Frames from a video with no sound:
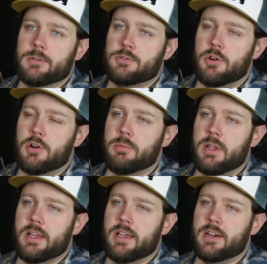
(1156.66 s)
drawing a
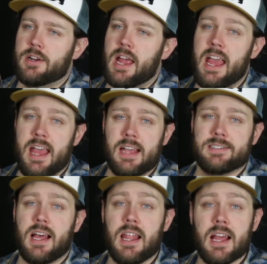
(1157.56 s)
blank here,
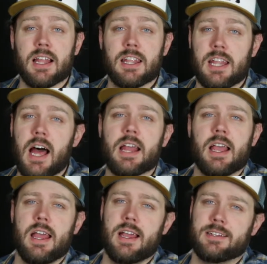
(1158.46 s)
eggs. I like a lot
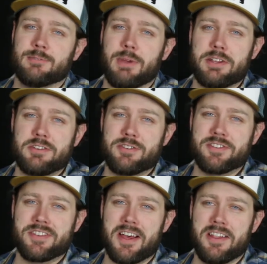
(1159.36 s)
of eggs in my tuna
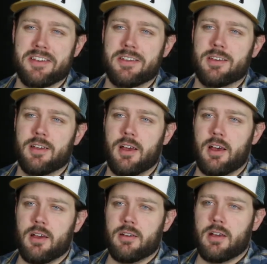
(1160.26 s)
salad.
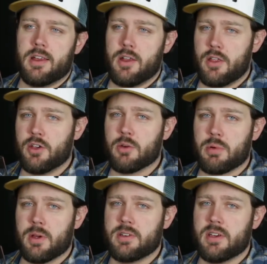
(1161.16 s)
I know you can
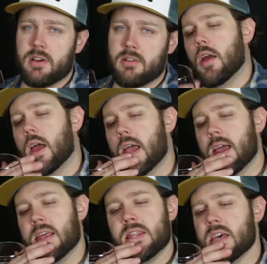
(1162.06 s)
probably tell.
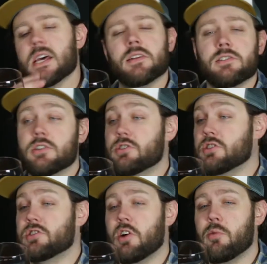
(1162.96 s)
And then
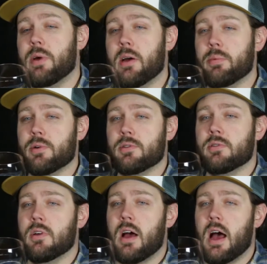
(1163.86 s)
just salt, pepper.
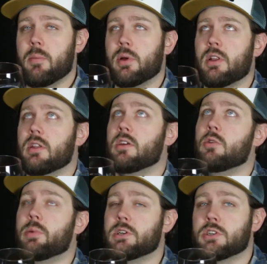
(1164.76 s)
I put a
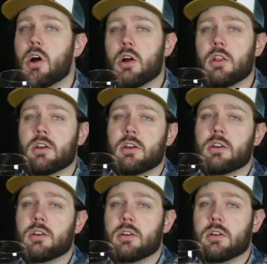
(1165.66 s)
little pinch of garlic
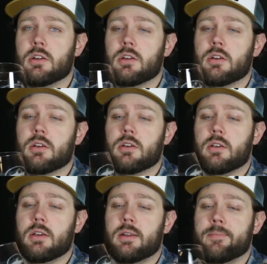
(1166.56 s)

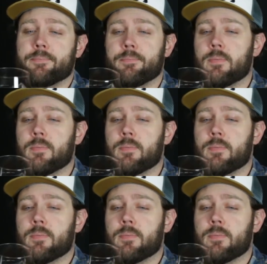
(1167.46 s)
in it,